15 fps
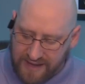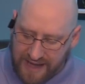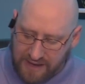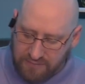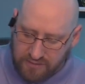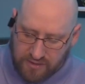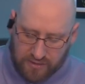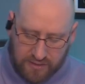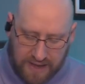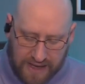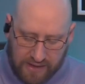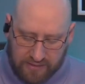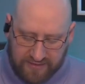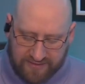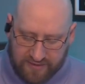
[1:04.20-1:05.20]
Henrico
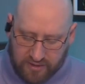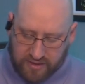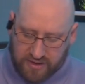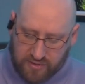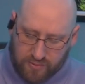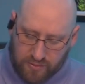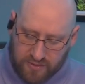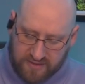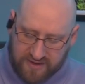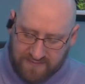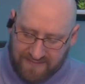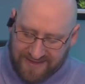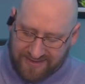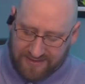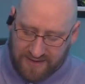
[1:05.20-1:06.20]
County Circuit Court
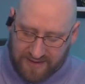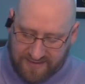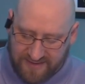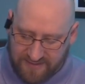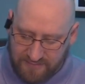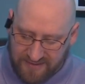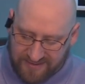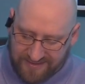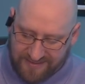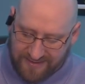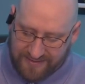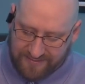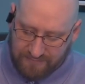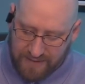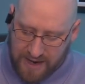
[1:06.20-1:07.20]
dismiss, uh, dismisses
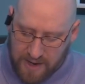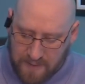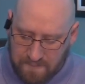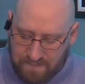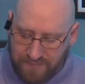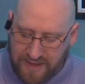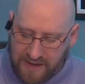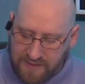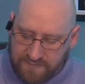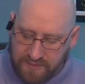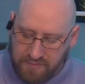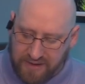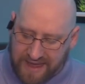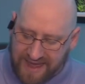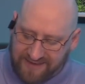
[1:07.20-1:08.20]
Liz Mair
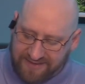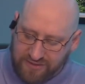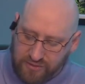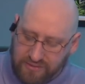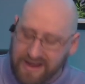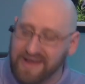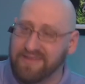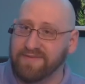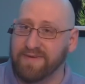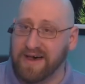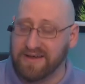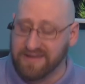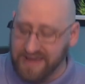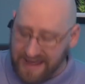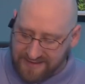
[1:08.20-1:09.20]
from a case Nunes
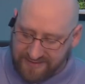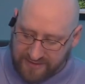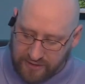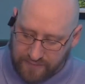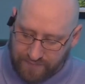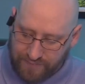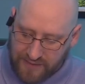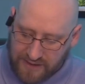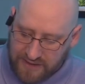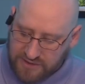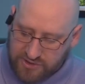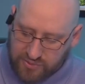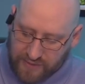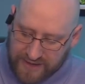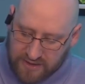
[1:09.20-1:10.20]
filed against her.
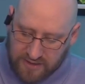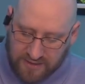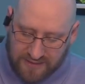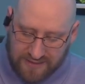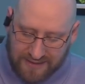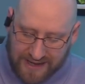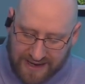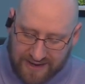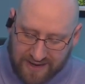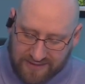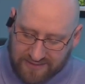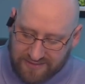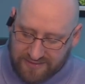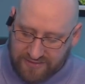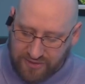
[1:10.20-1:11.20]
Twitter and
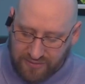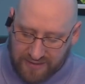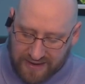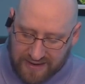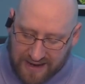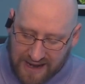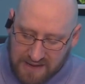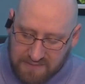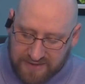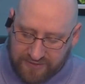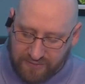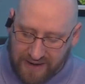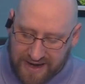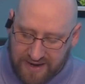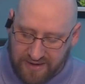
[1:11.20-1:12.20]
an, two
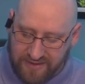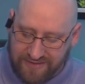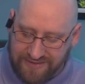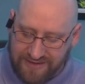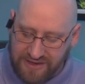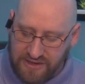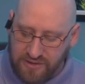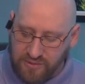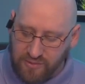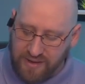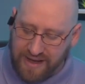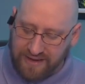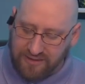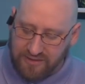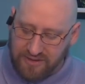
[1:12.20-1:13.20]
anonymous writers who
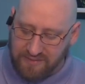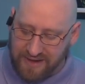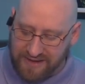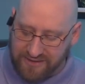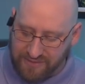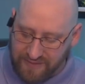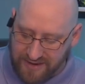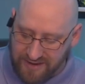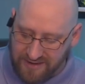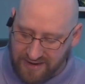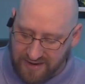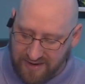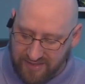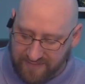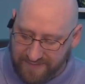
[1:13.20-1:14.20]
heckled him on Twitter
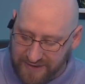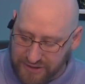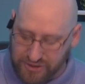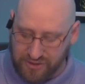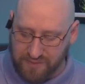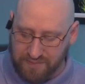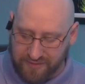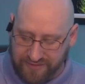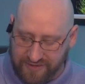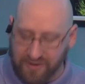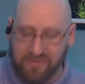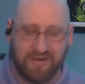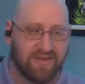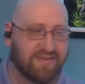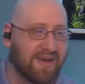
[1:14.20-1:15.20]
under the fictional
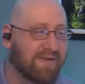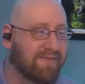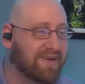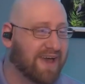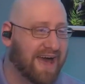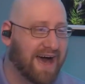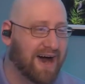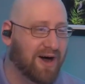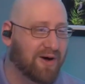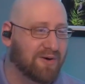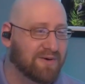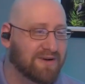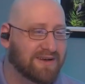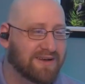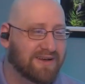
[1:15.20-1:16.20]
personas of a
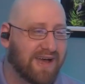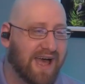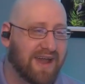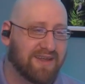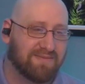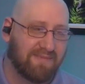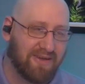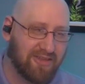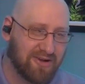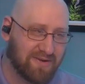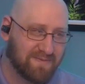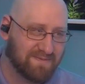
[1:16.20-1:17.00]
cow and his mother.